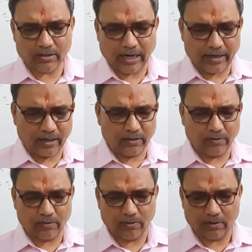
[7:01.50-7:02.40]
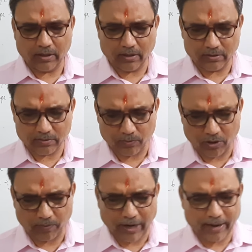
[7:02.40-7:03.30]
slightly a
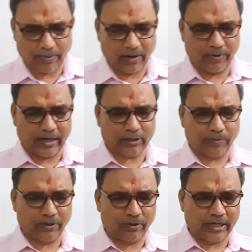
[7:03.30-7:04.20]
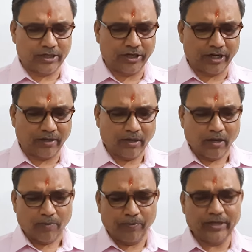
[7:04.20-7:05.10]
small time I will explain you.
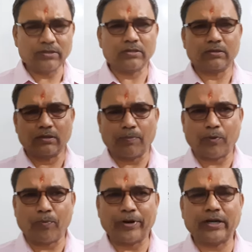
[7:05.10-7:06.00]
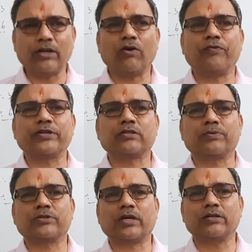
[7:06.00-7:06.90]
Rigidity means the property of a
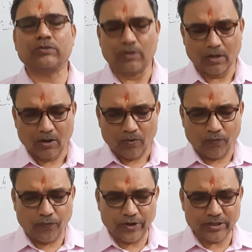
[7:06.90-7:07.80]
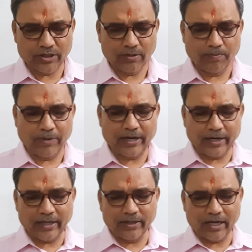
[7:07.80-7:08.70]
substance which
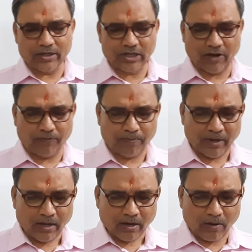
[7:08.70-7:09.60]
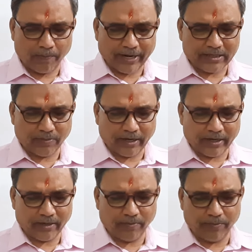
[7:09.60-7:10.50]
maintain their shape.
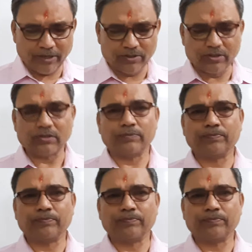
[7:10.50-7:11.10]
Compressibility means